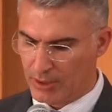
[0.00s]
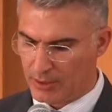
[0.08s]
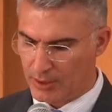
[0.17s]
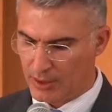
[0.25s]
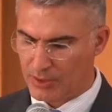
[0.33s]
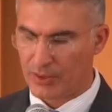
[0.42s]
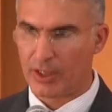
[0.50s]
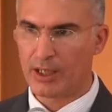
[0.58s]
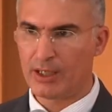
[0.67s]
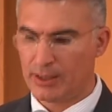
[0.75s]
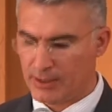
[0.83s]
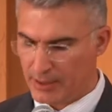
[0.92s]
the
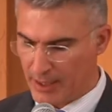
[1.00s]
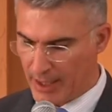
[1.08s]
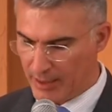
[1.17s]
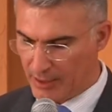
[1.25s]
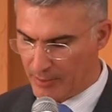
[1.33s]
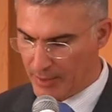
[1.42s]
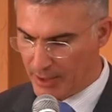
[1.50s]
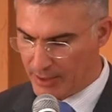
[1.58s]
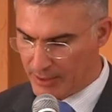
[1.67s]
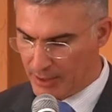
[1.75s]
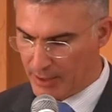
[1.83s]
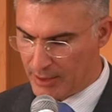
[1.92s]
Israelis and the
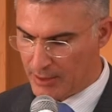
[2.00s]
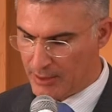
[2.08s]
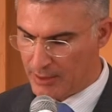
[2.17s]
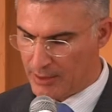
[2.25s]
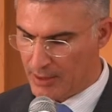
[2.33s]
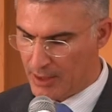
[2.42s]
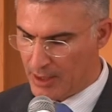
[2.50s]
Palestinians